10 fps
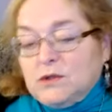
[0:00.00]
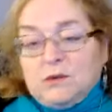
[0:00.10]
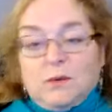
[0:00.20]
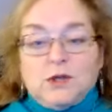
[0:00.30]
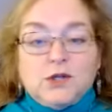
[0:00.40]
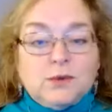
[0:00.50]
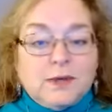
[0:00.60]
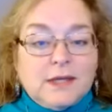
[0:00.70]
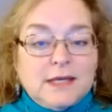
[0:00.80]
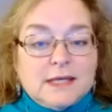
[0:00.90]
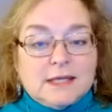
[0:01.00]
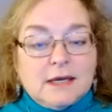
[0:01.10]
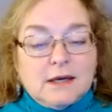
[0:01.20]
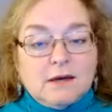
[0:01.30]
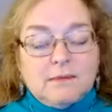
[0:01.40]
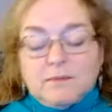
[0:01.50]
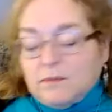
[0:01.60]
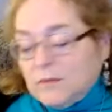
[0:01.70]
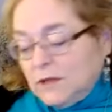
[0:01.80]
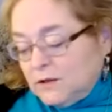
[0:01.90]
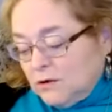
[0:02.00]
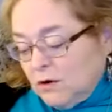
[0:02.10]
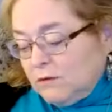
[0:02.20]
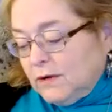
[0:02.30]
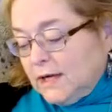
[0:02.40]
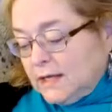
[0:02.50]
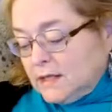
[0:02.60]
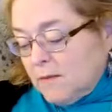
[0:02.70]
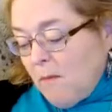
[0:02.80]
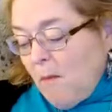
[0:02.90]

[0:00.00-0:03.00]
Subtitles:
we're doing these card readings.